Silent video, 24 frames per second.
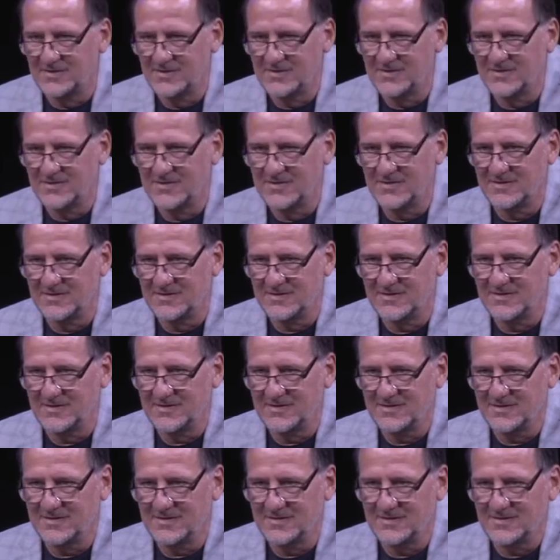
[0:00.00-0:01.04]

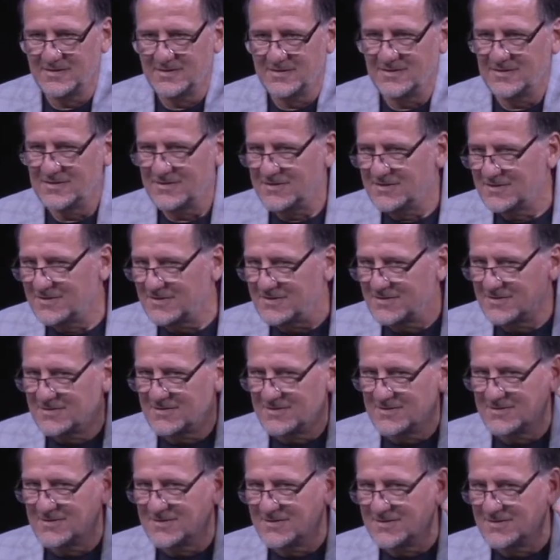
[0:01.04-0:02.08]

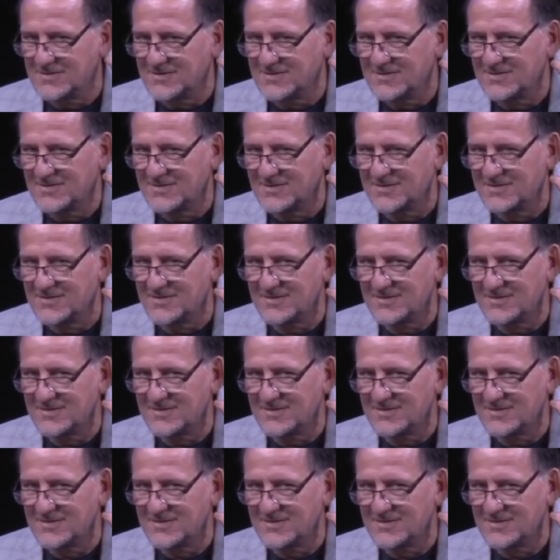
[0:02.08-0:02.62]
(no one is talking)